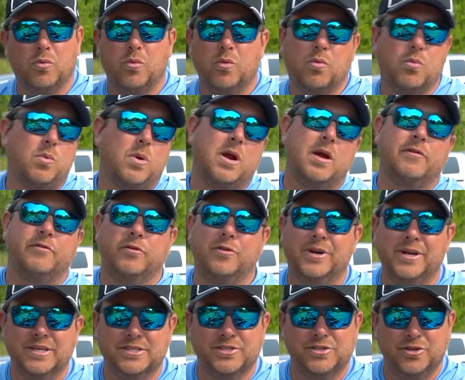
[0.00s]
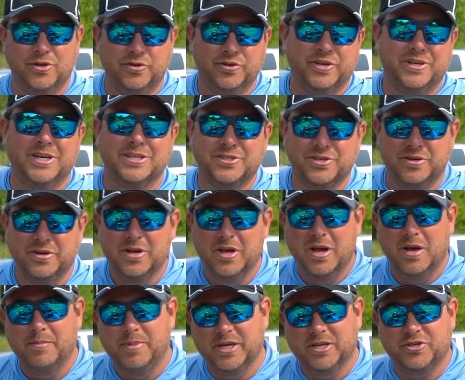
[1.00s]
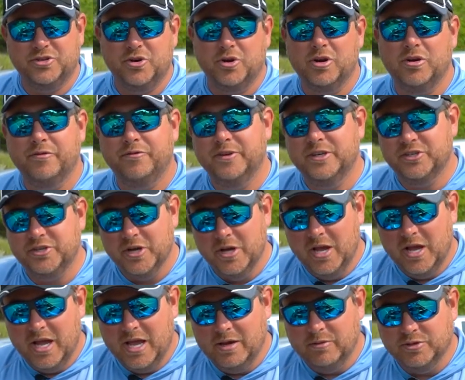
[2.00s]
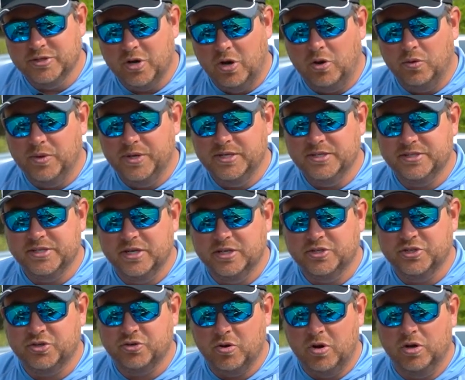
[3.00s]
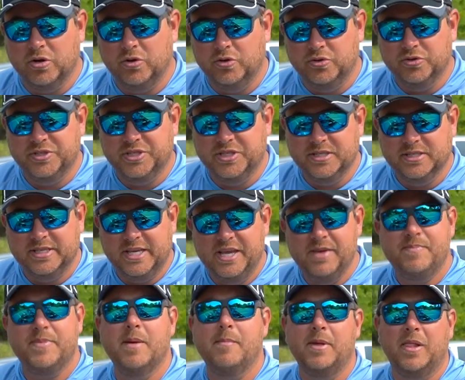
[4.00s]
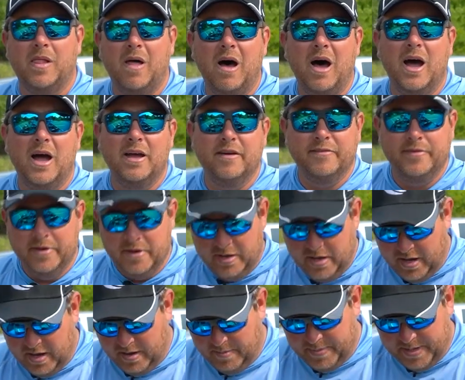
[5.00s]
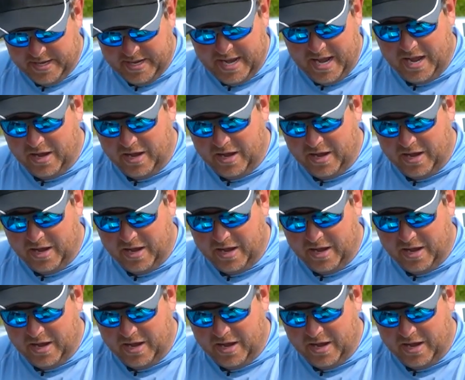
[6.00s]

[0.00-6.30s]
or wherever it is, you're catching big stringer fish. It was always a struggle to keep them alive. But